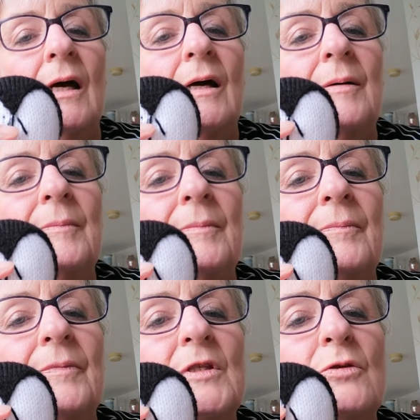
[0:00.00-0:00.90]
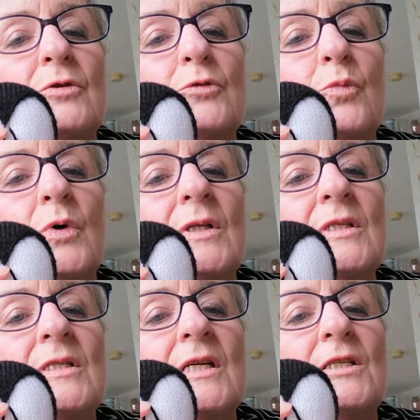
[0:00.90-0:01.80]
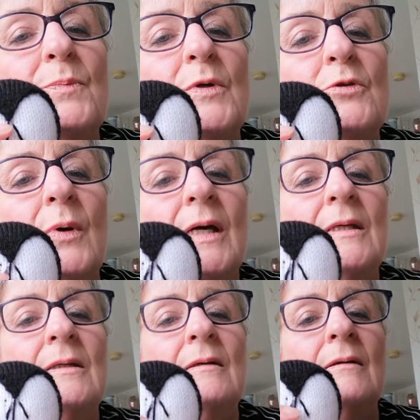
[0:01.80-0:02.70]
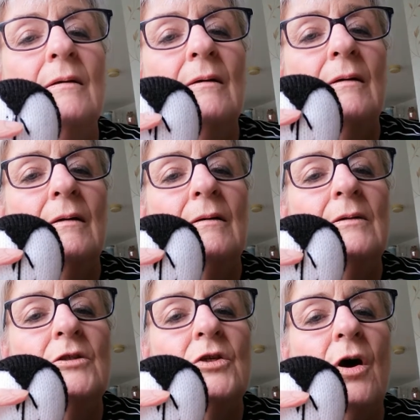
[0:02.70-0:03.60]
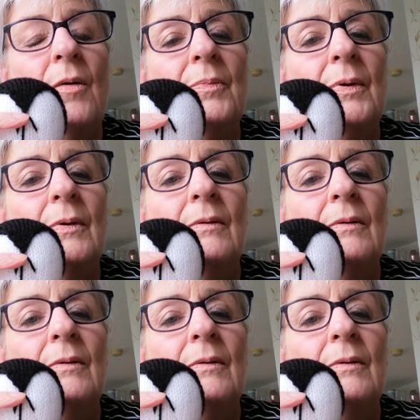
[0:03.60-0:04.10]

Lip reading: So there's one stitch between the top,